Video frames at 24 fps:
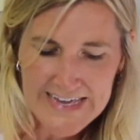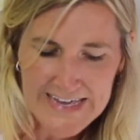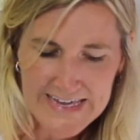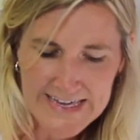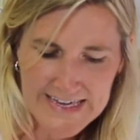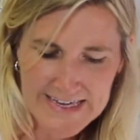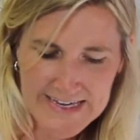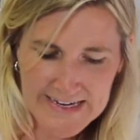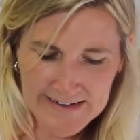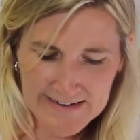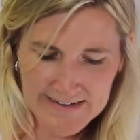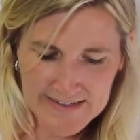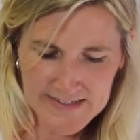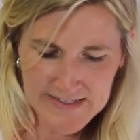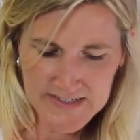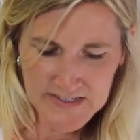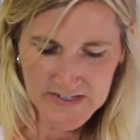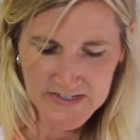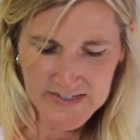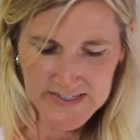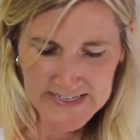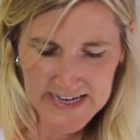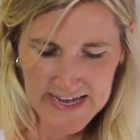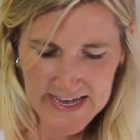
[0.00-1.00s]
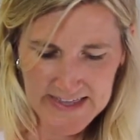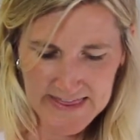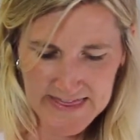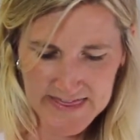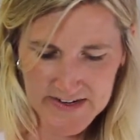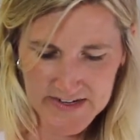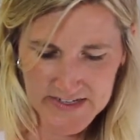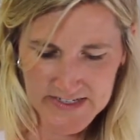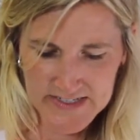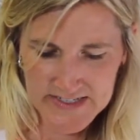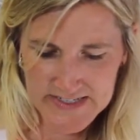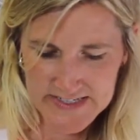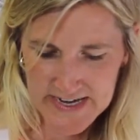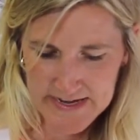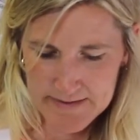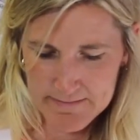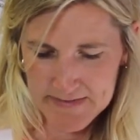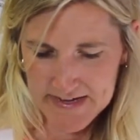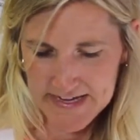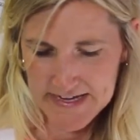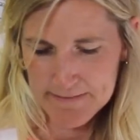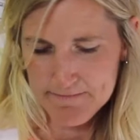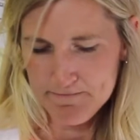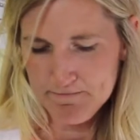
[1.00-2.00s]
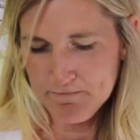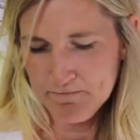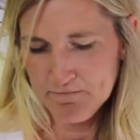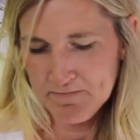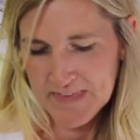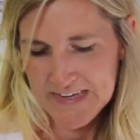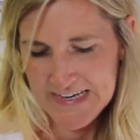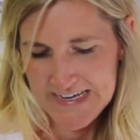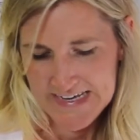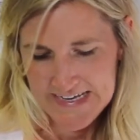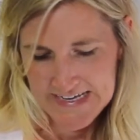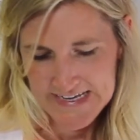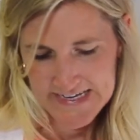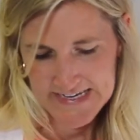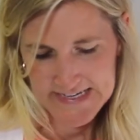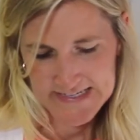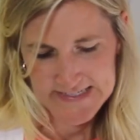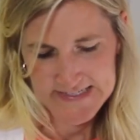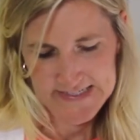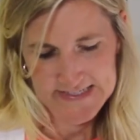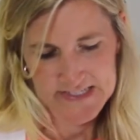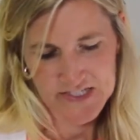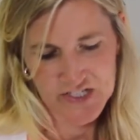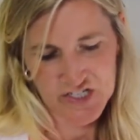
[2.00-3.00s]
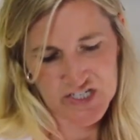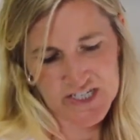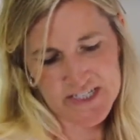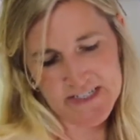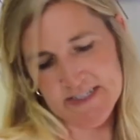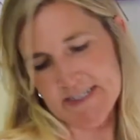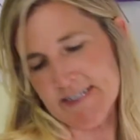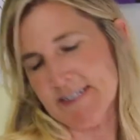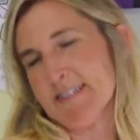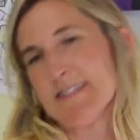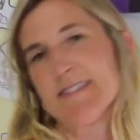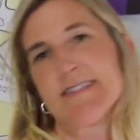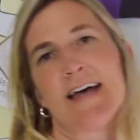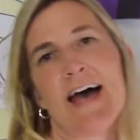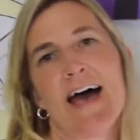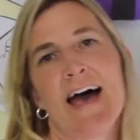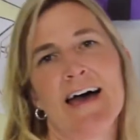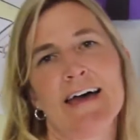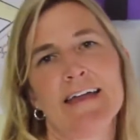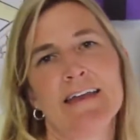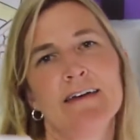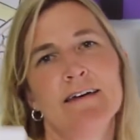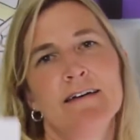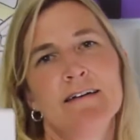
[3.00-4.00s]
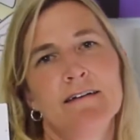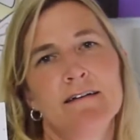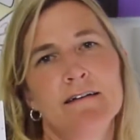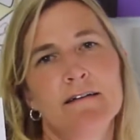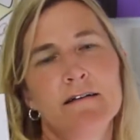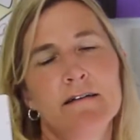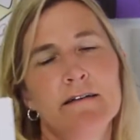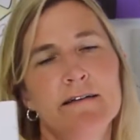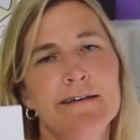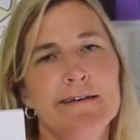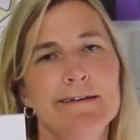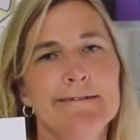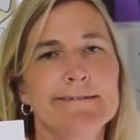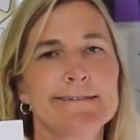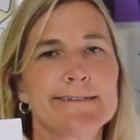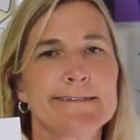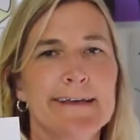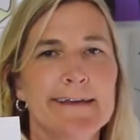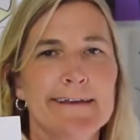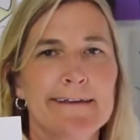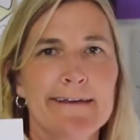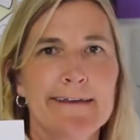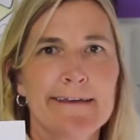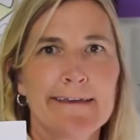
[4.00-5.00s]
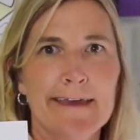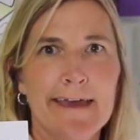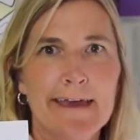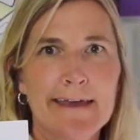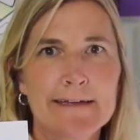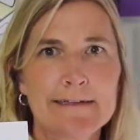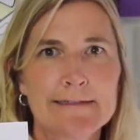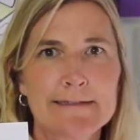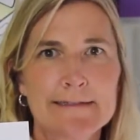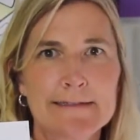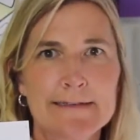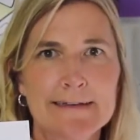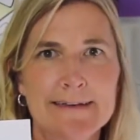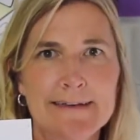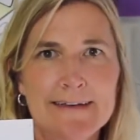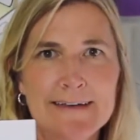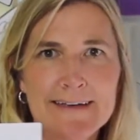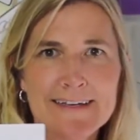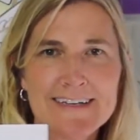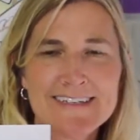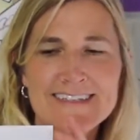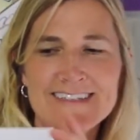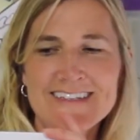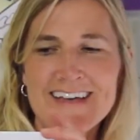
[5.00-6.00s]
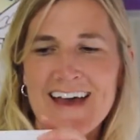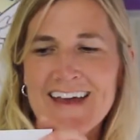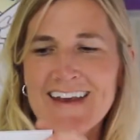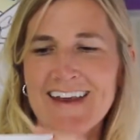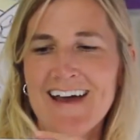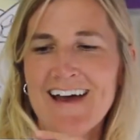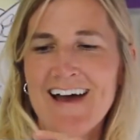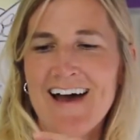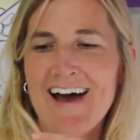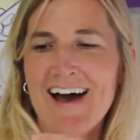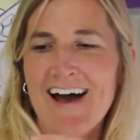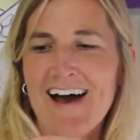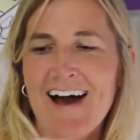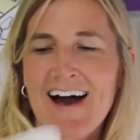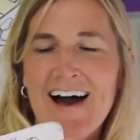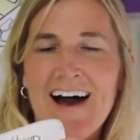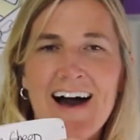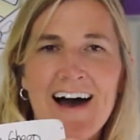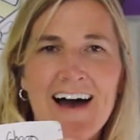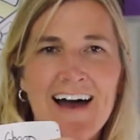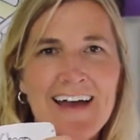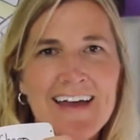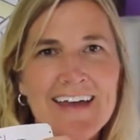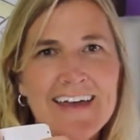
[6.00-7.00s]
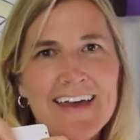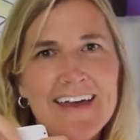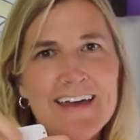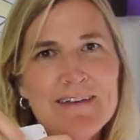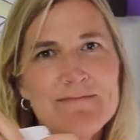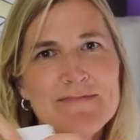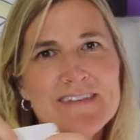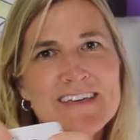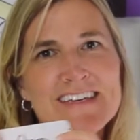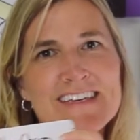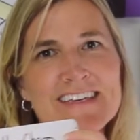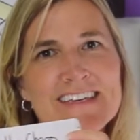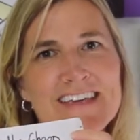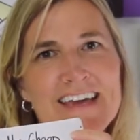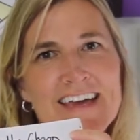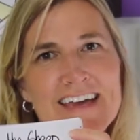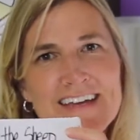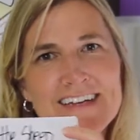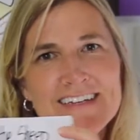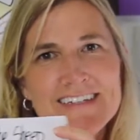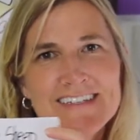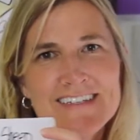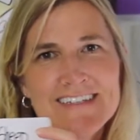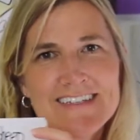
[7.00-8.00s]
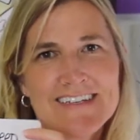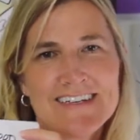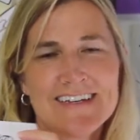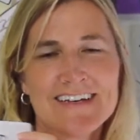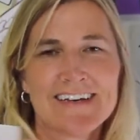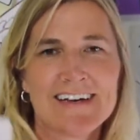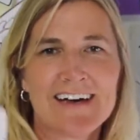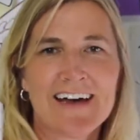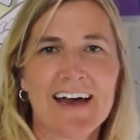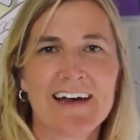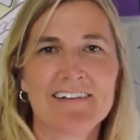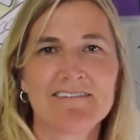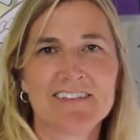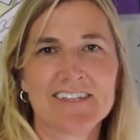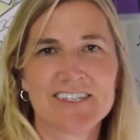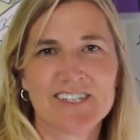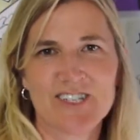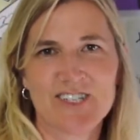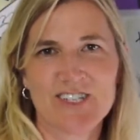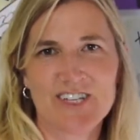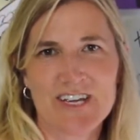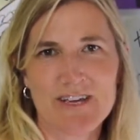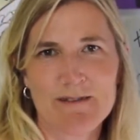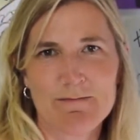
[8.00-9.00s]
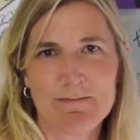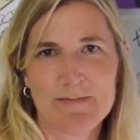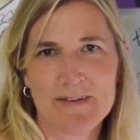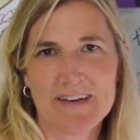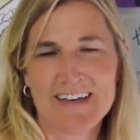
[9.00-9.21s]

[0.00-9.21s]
He also said, third statement, Jesus said, he was like a gate. He said, I am the gate of the sheep.